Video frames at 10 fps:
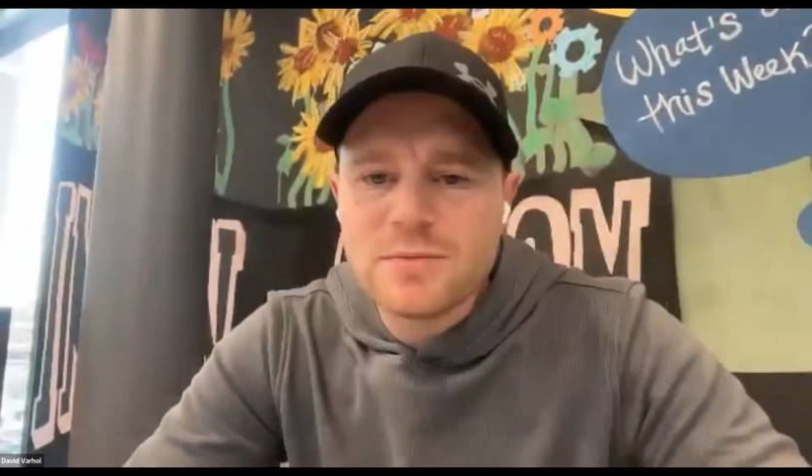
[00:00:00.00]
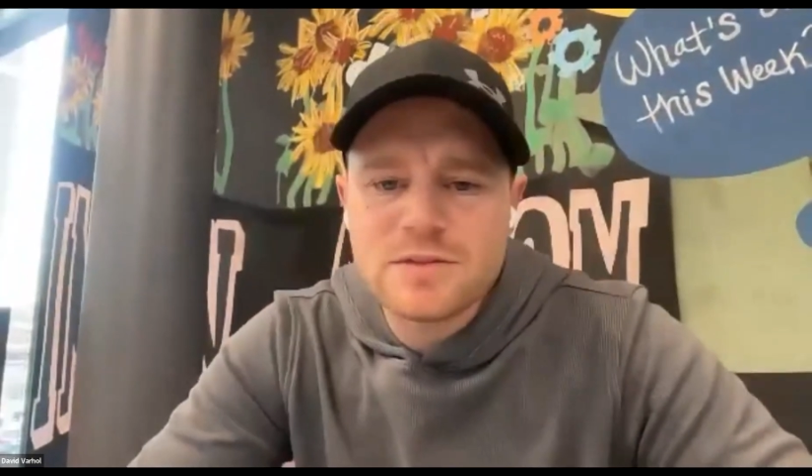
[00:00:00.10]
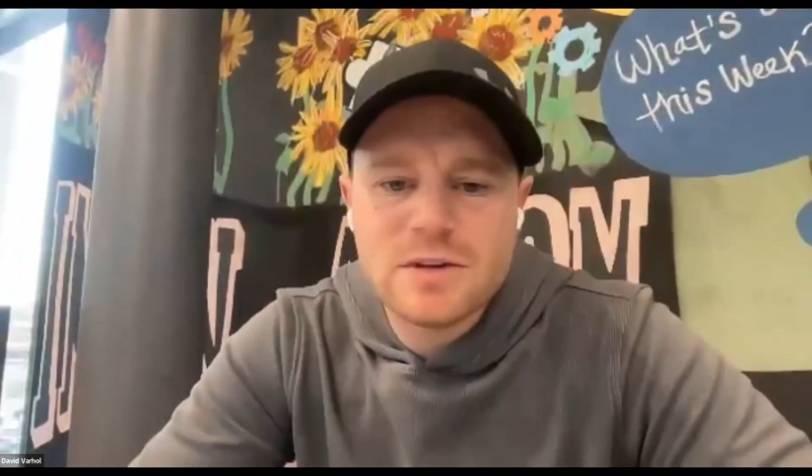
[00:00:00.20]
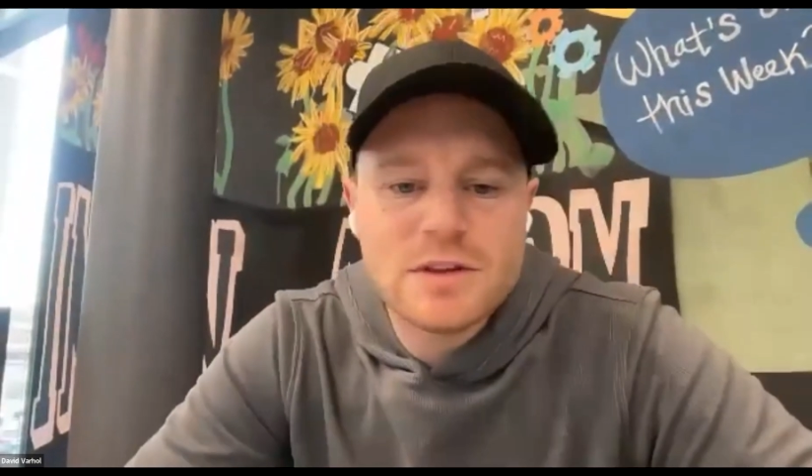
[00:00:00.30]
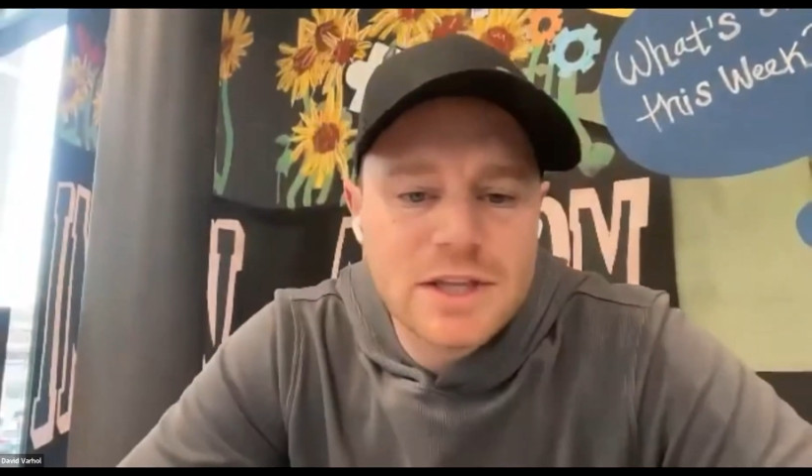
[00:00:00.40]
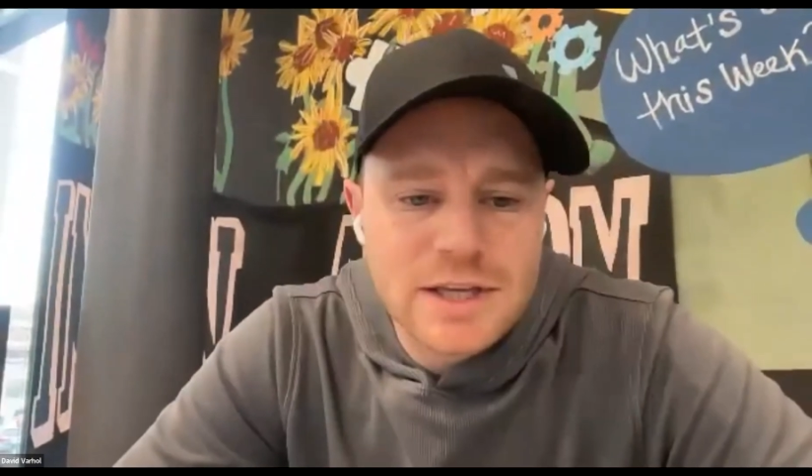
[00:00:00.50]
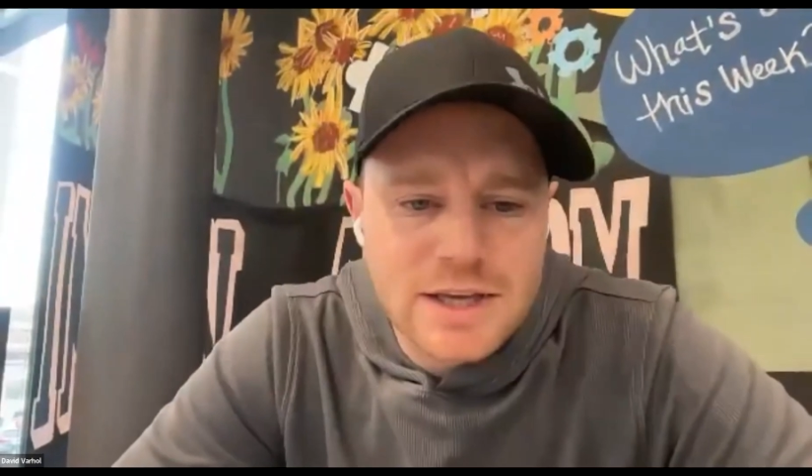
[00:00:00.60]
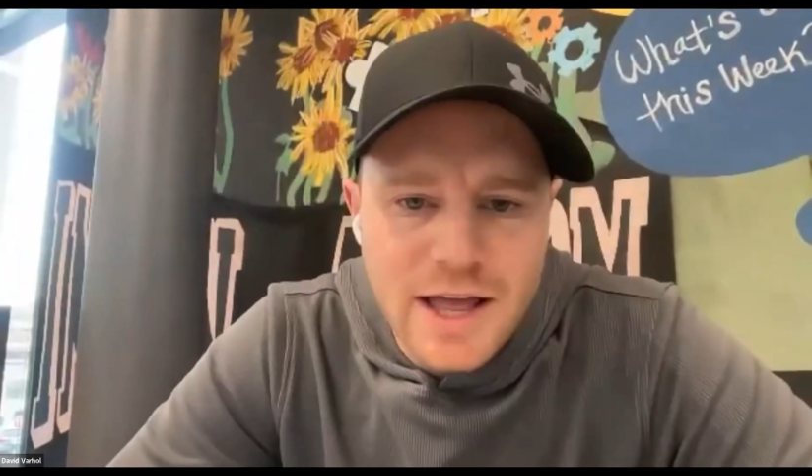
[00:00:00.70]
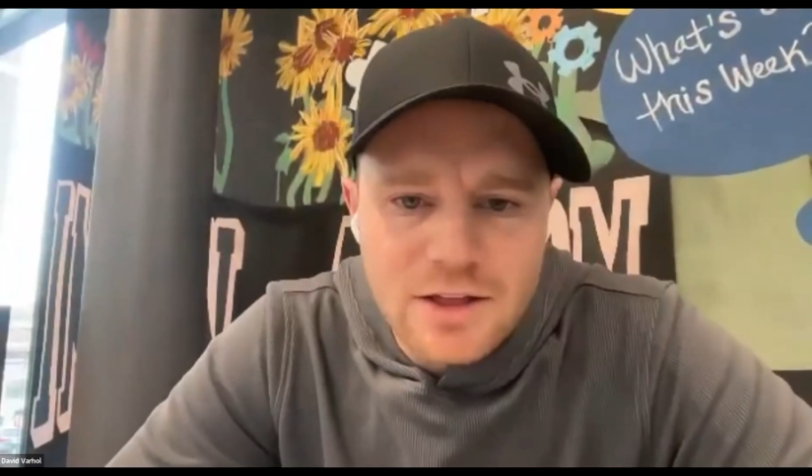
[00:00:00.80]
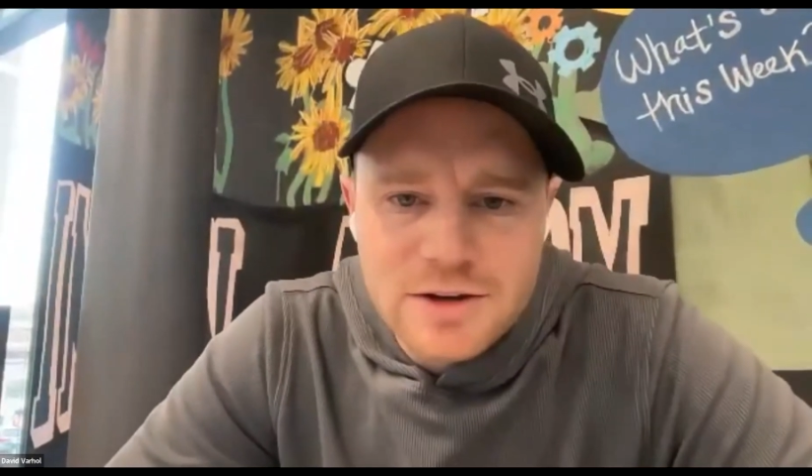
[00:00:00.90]
in terms of the
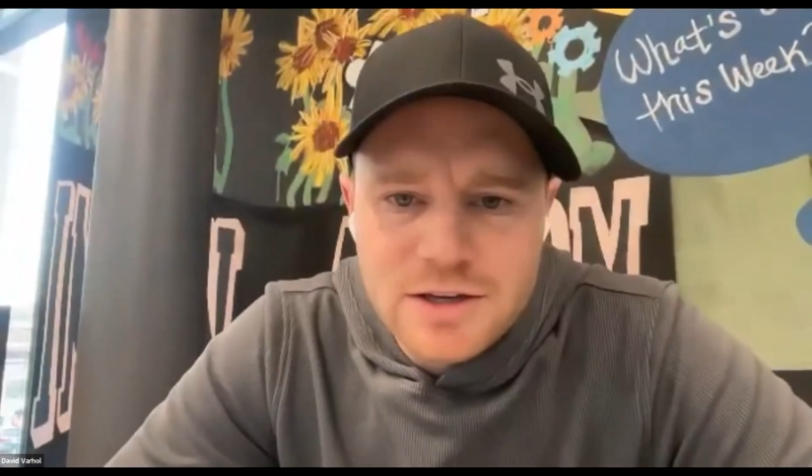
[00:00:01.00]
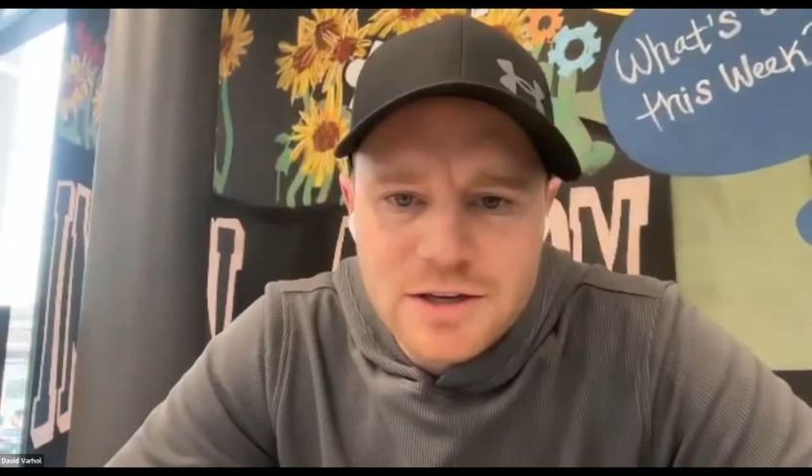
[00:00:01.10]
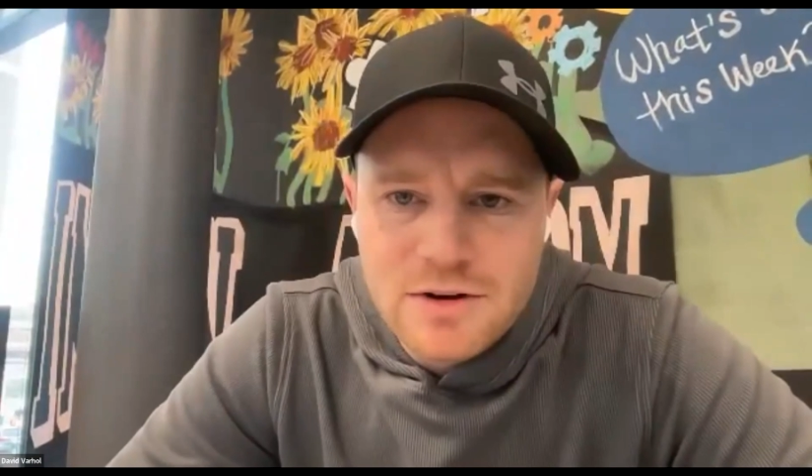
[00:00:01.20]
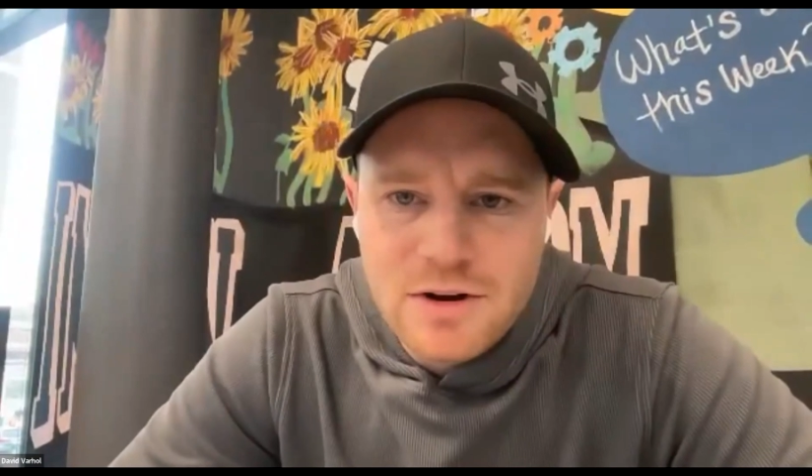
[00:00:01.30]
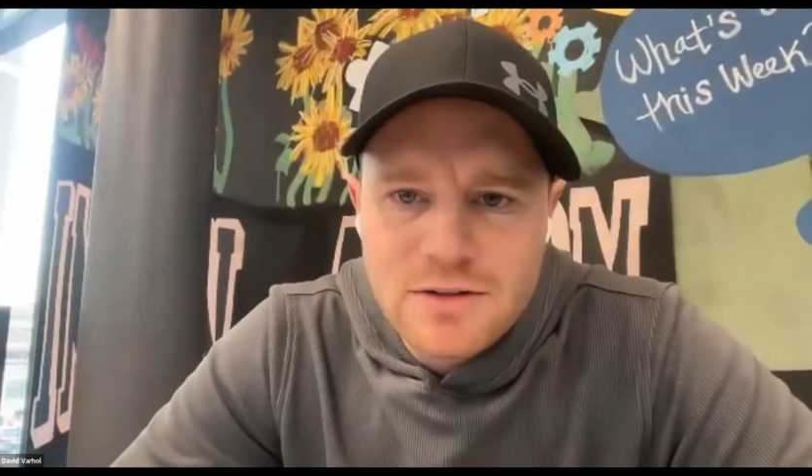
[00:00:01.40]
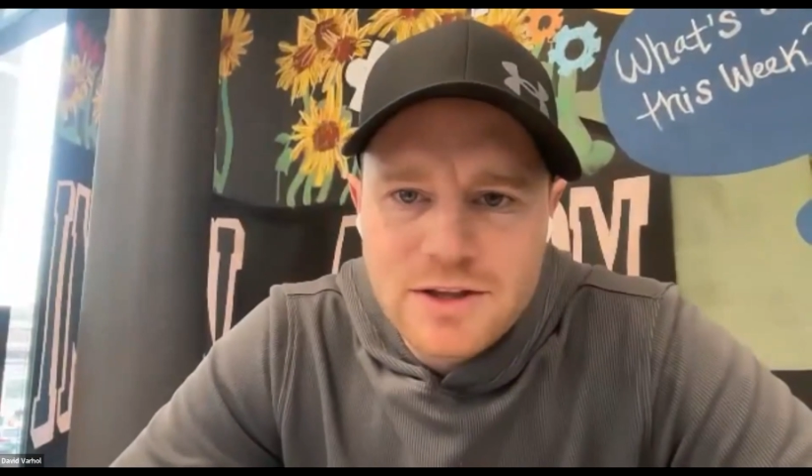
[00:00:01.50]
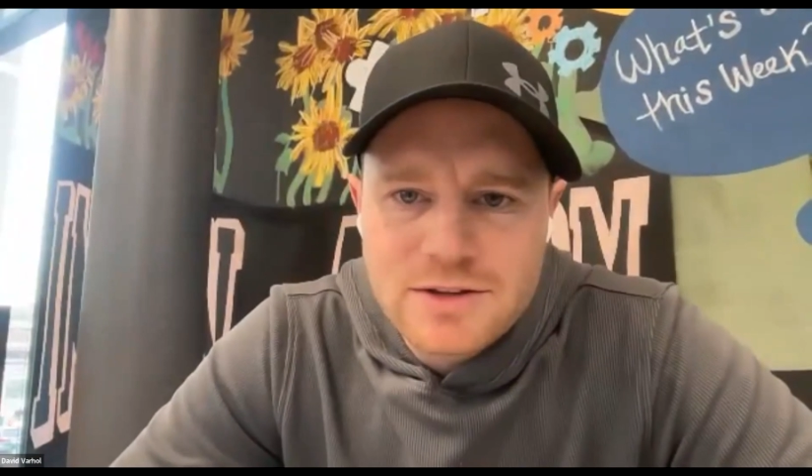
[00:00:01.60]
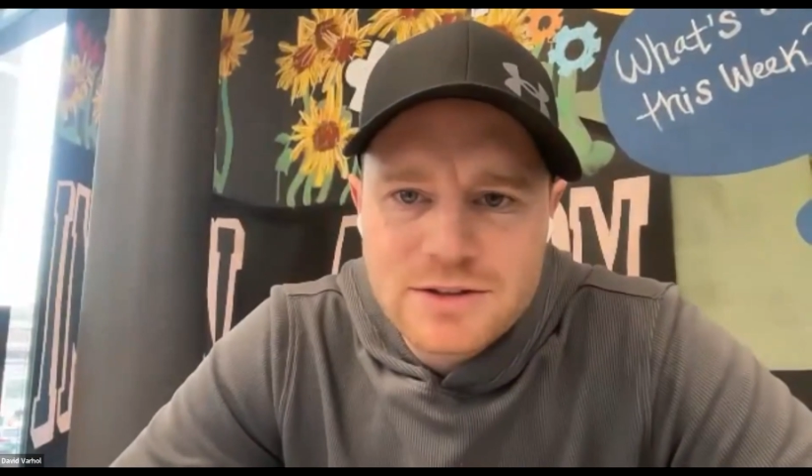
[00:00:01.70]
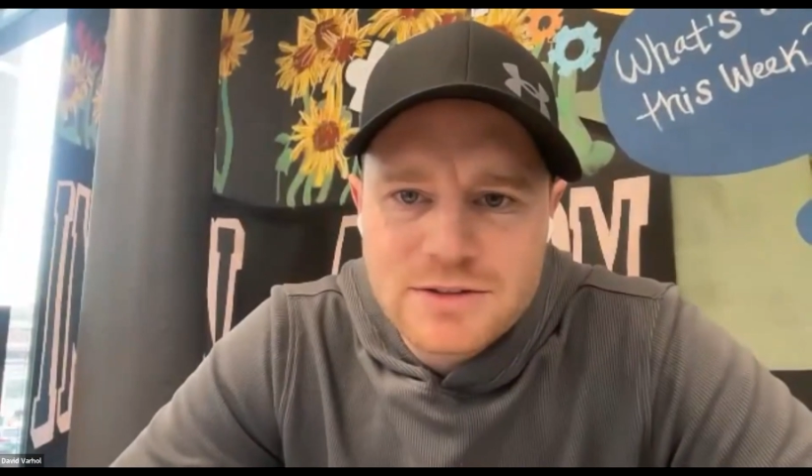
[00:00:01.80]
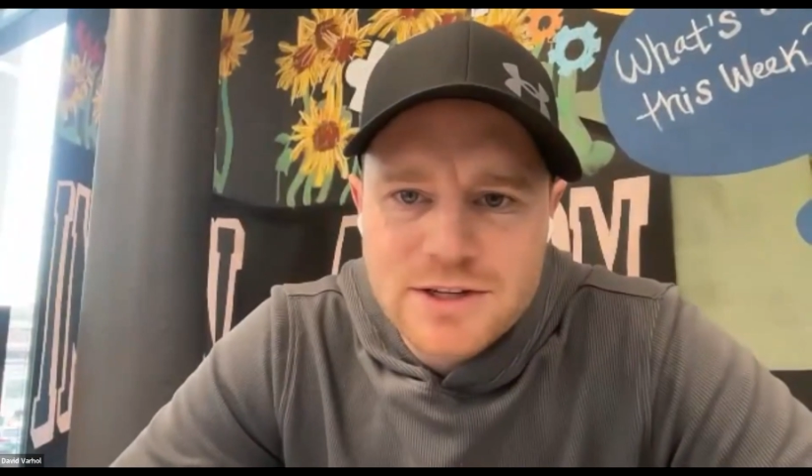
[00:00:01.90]
legality of
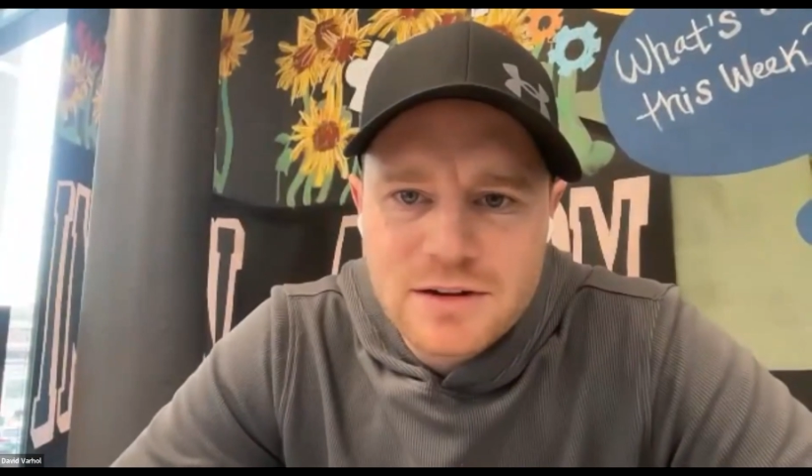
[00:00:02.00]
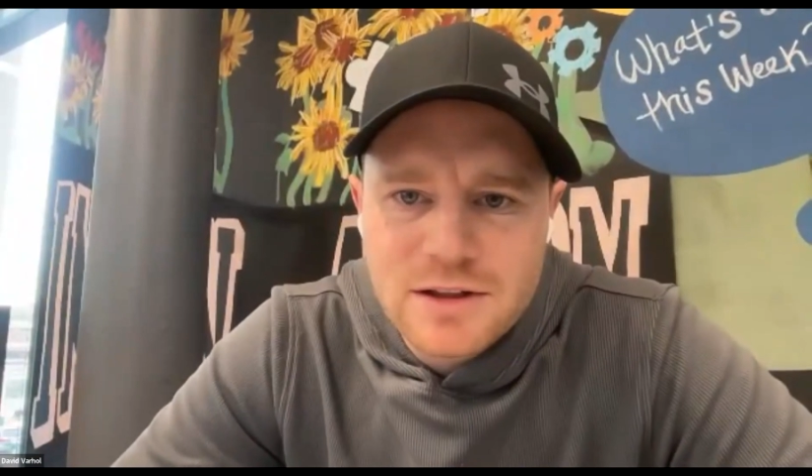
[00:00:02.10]
all of this,